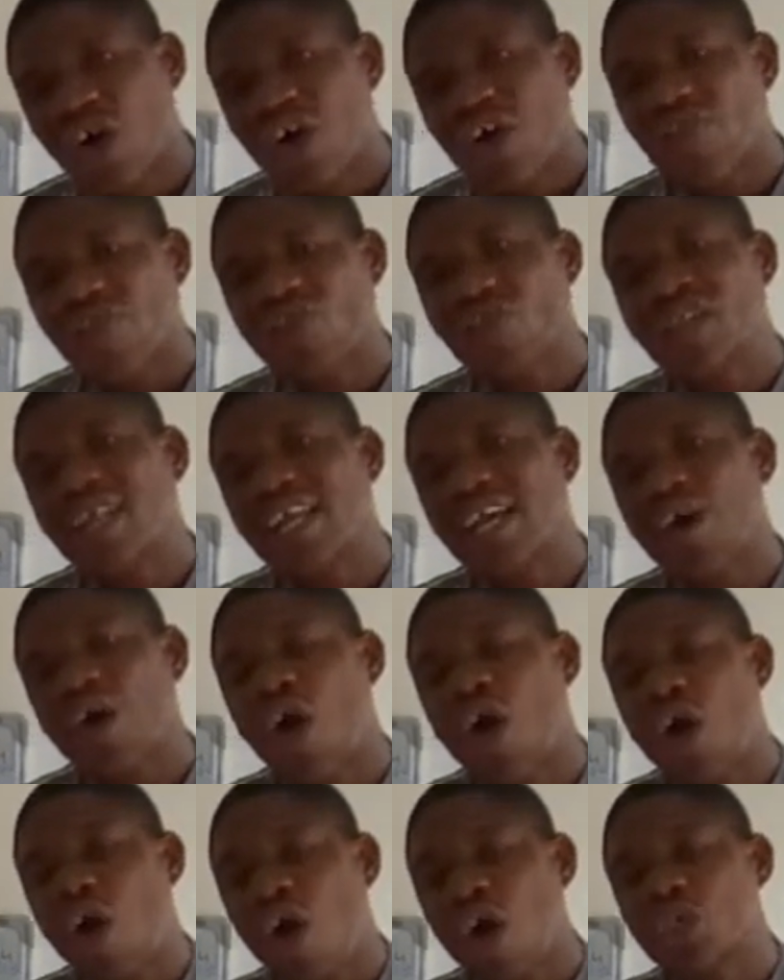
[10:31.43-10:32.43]
of what they
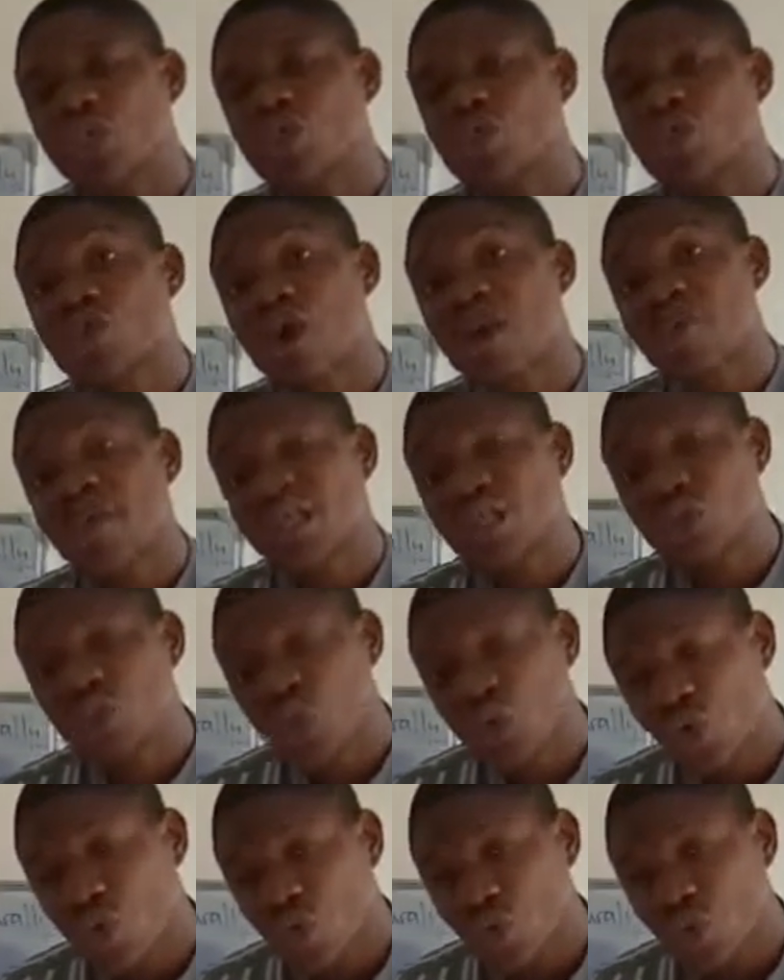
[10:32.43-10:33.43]
call autonomic
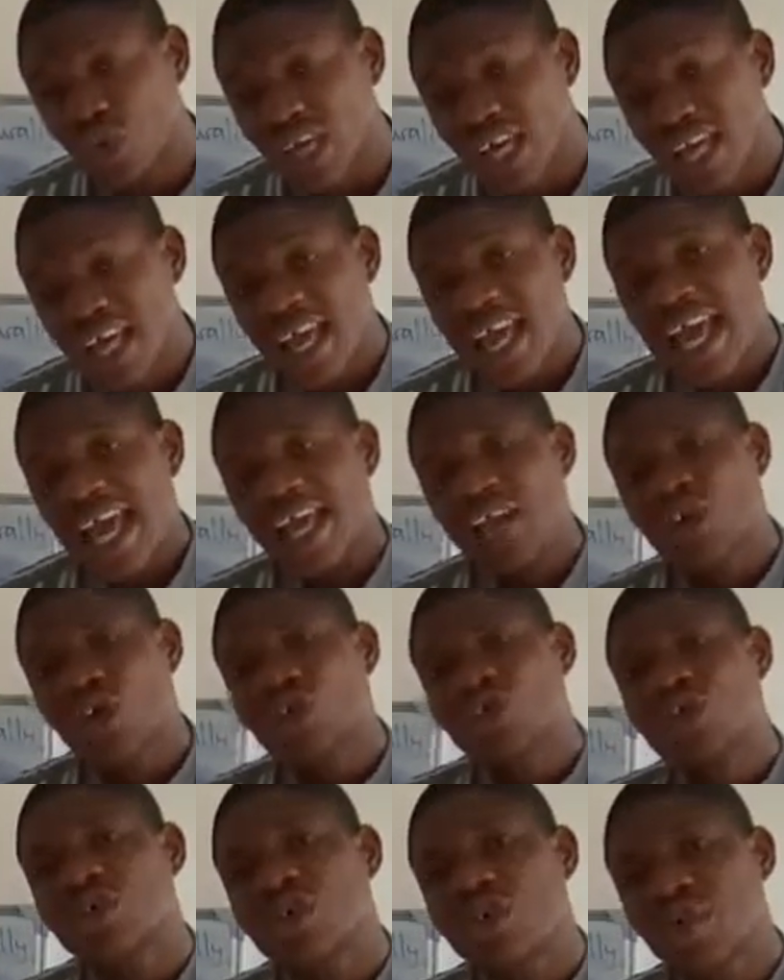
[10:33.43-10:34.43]
tone. And
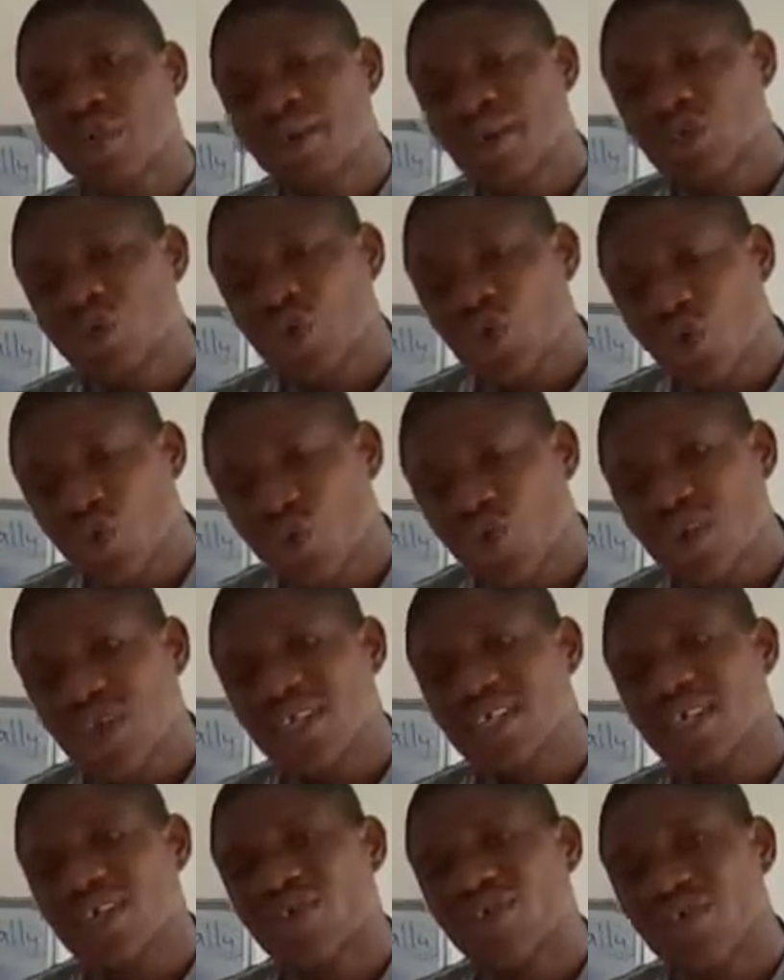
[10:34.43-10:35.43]
autonomic tone
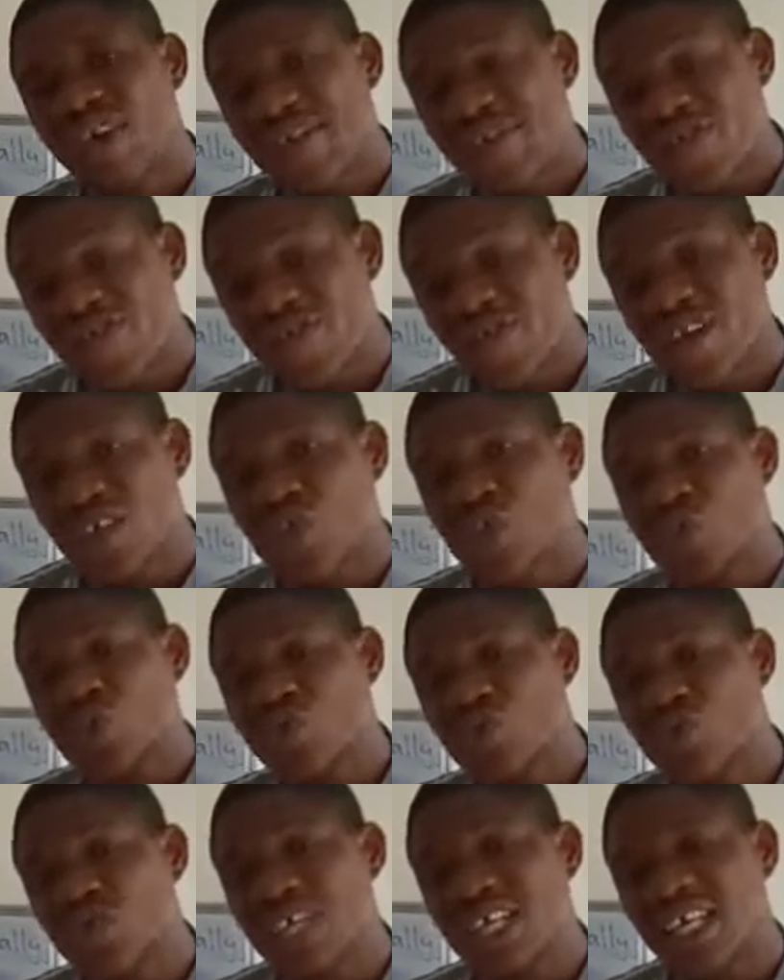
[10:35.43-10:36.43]
is a reference
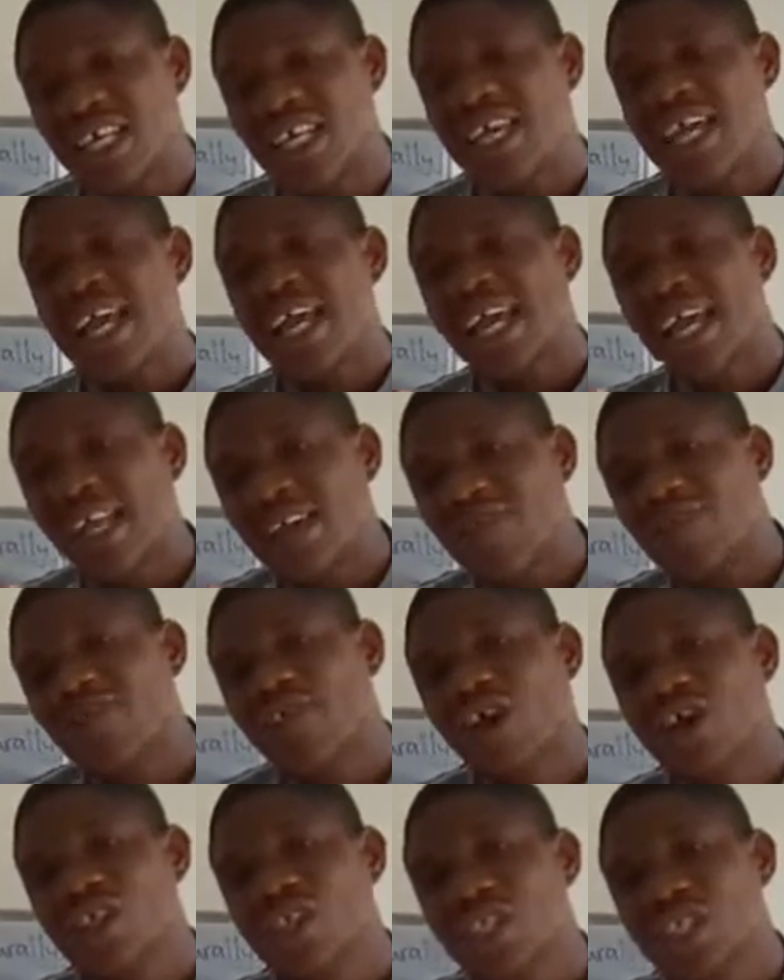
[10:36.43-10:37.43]
to the
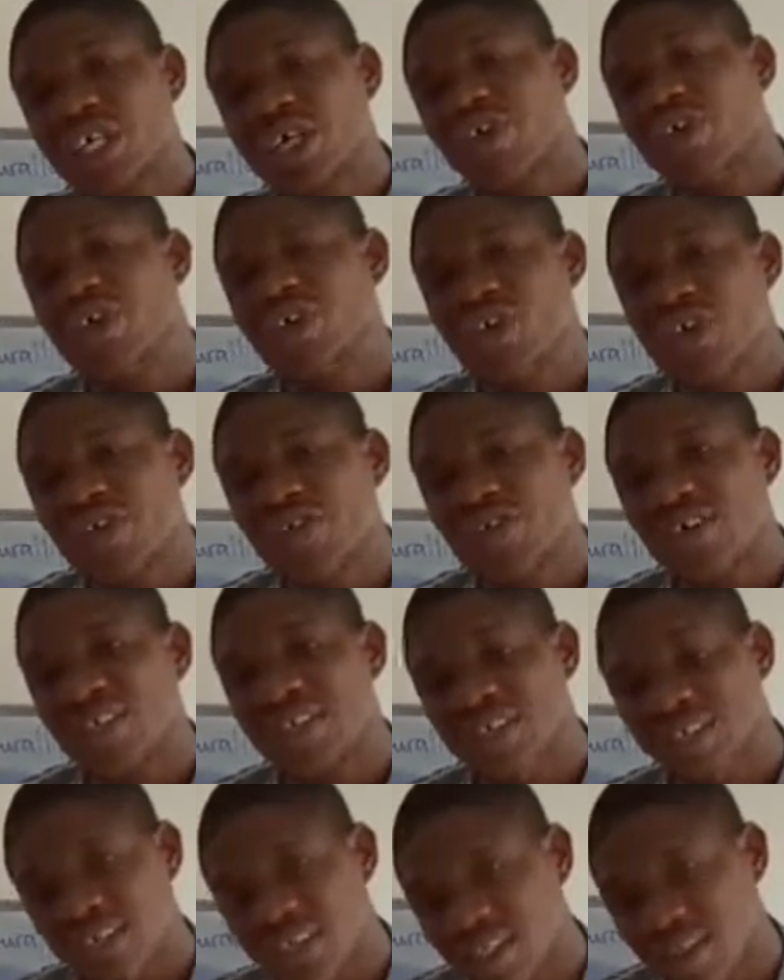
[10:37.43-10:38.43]
involuntary nervous
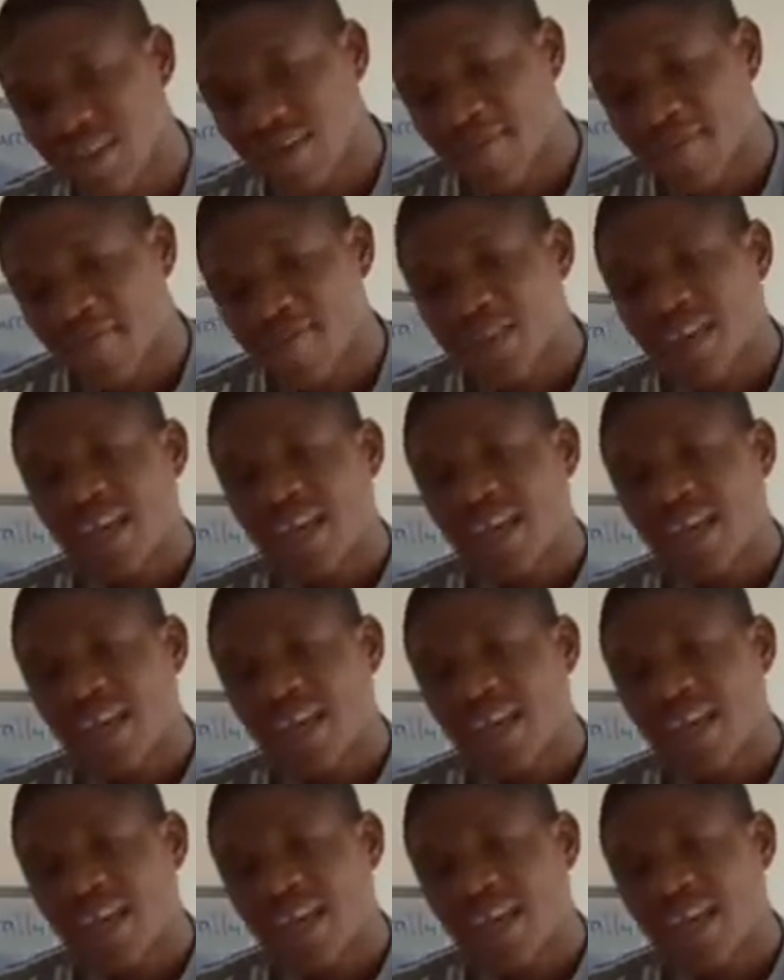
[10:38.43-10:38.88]
system.